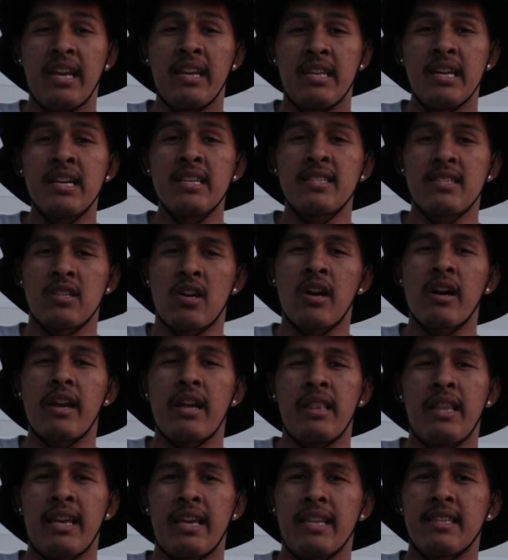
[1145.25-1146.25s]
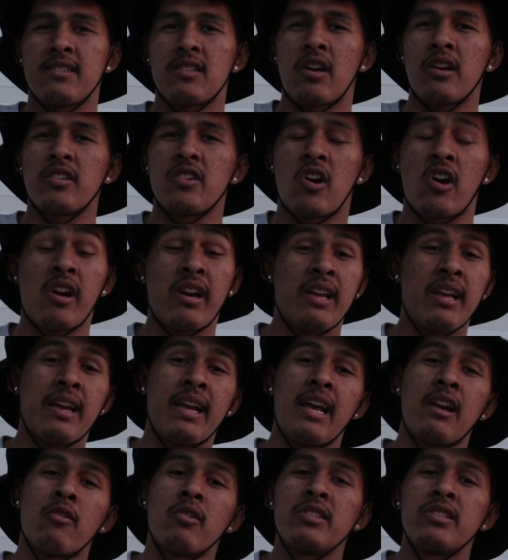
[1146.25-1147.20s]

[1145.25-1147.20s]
It does start, like, it starts hurting again,